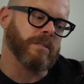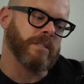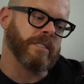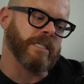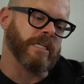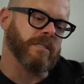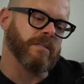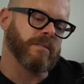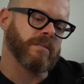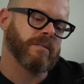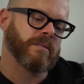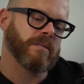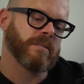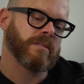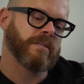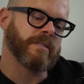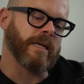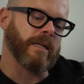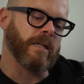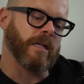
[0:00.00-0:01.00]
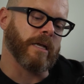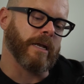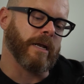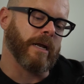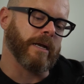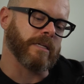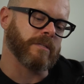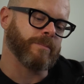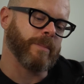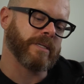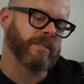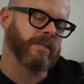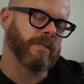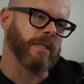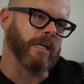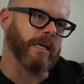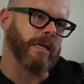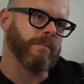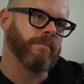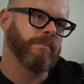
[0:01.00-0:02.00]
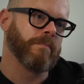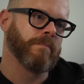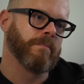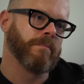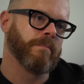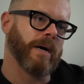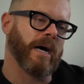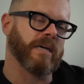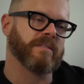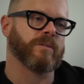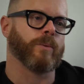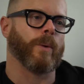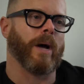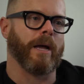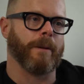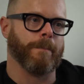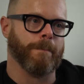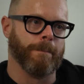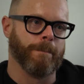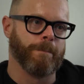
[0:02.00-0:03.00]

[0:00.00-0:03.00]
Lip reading: Des suddenly and unexpectedly passed away.